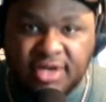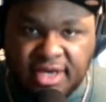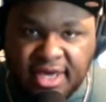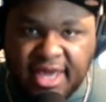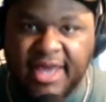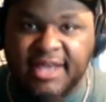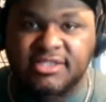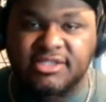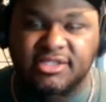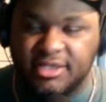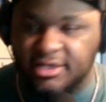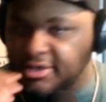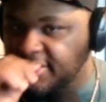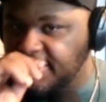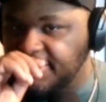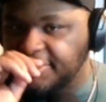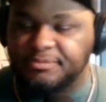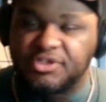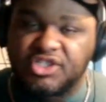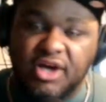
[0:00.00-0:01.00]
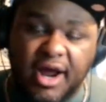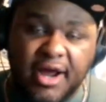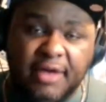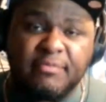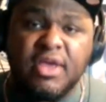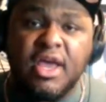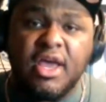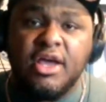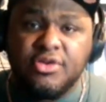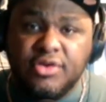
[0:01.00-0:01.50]
catch. Sorry,
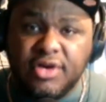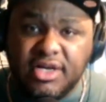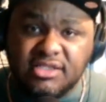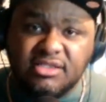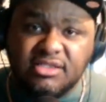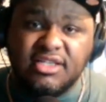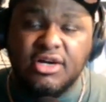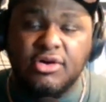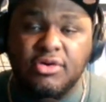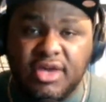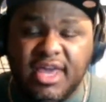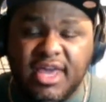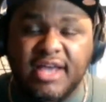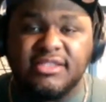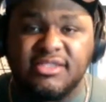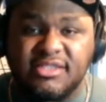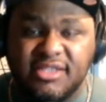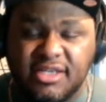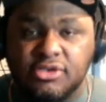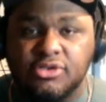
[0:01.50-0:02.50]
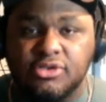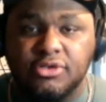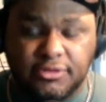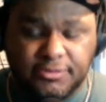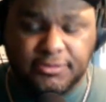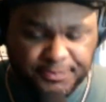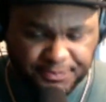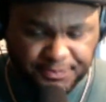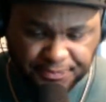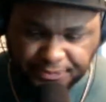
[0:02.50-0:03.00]
you can still catch
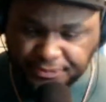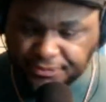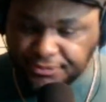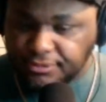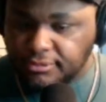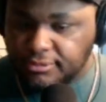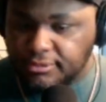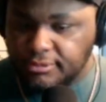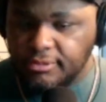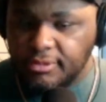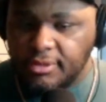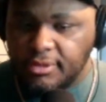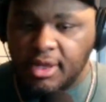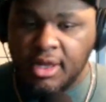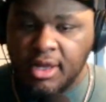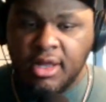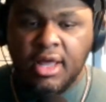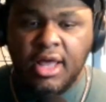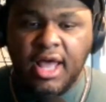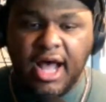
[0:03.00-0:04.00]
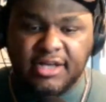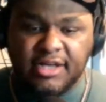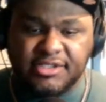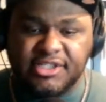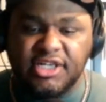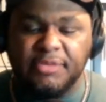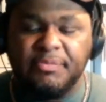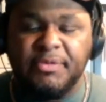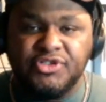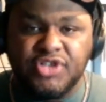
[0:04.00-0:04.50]
Central. I'll
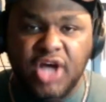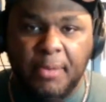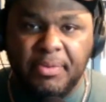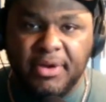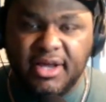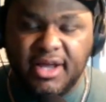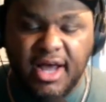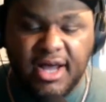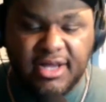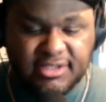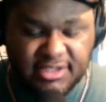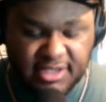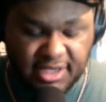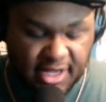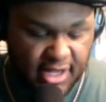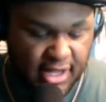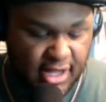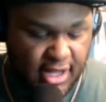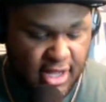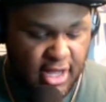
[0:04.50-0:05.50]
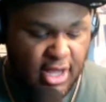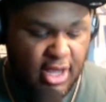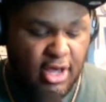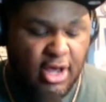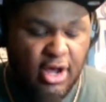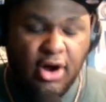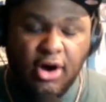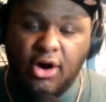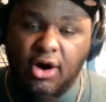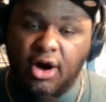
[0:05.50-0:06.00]
still be dropping content.
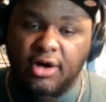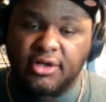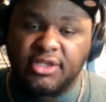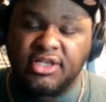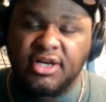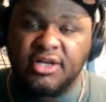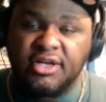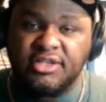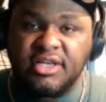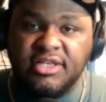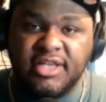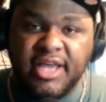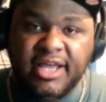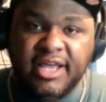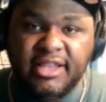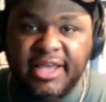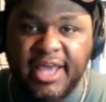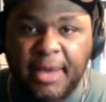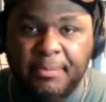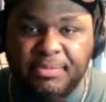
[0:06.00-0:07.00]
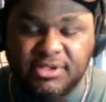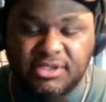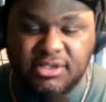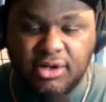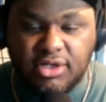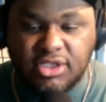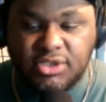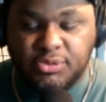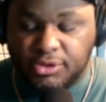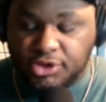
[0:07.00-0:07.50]
The daily
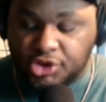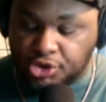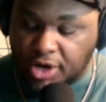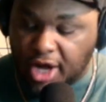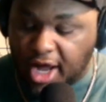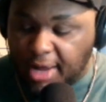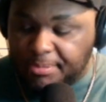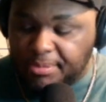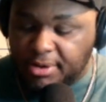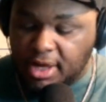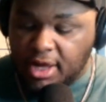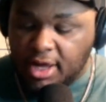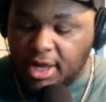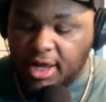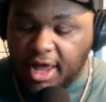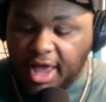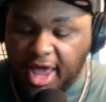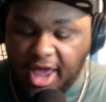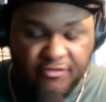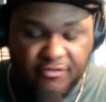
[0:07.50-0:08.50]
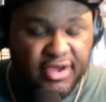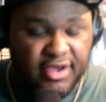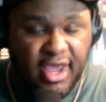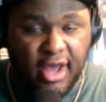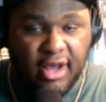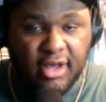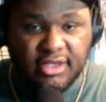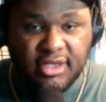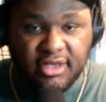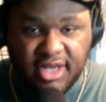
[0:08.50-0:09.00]
episodes will drop
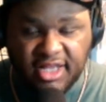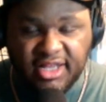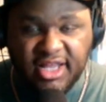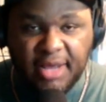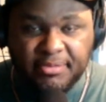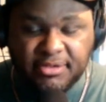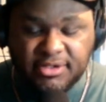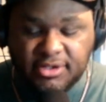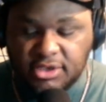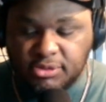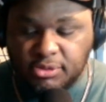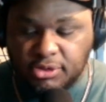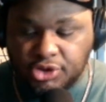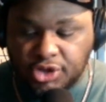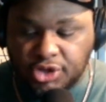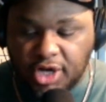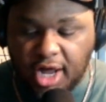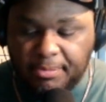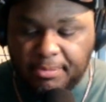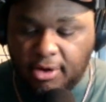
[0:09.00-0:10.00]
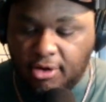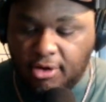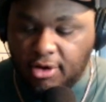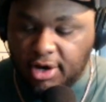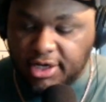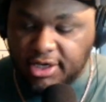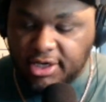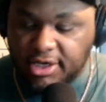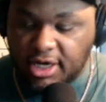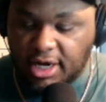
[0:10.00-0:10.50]
the daily episodes will drop
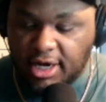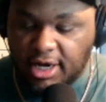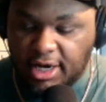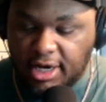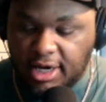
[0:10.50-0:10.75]
on